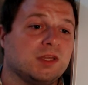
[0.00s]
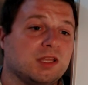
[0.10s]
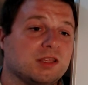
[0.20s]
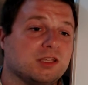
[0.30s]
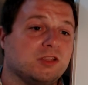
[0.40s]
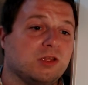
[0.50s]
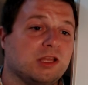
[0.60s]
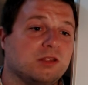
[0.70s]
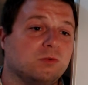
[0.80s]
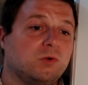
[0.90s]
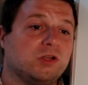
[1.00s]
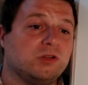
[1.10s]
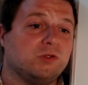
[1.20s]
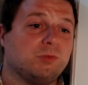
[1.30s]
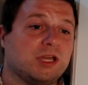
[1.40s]
And then you had the one
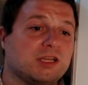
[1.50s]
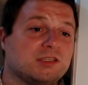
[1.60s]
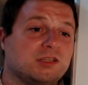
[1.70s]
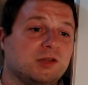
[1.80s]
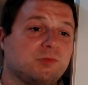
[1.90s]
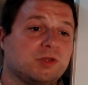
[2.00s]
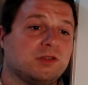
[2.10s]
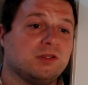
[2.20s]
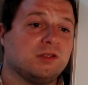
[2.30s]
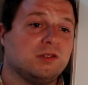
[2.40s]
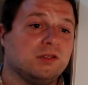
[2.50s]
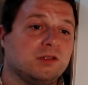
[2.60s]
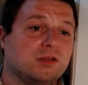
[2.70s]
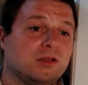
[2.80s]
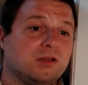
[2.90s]
who passed up
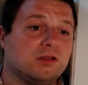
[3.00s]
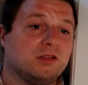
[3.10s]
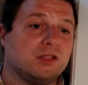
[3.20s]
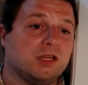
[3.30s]
on the